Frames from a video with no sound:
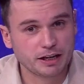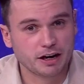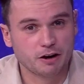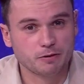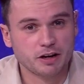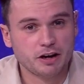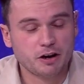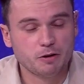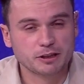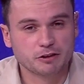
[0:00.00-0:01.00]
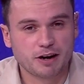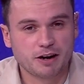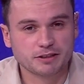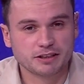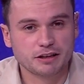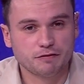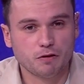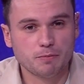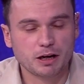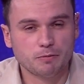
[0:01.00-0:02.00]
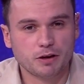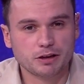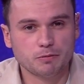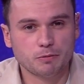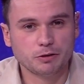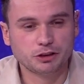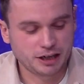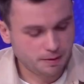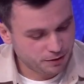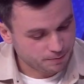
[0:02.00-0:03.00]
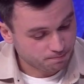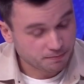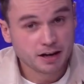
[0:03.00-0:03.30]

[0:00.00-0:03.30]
we know who is crowned the Formula One World Champion.